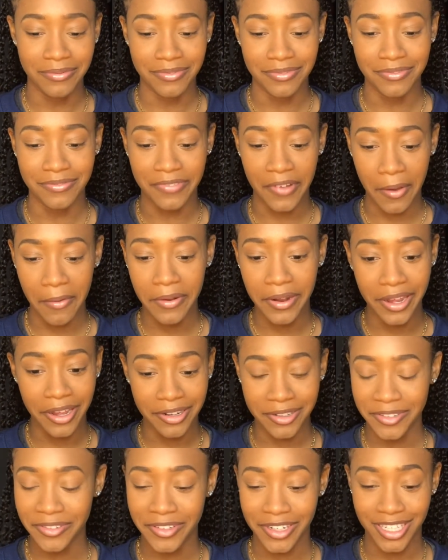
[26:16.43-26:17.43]
Family
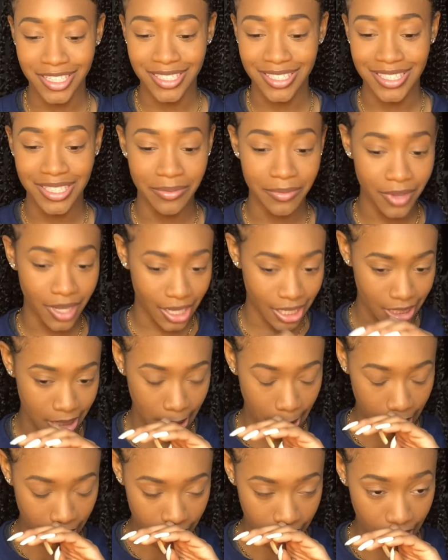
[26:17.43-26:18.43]
and friends, to be
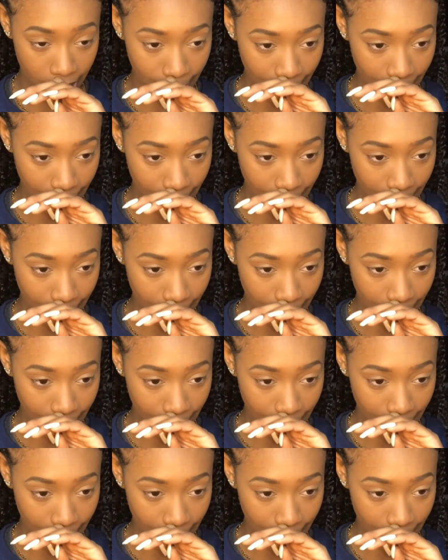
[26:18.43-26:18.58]
honest.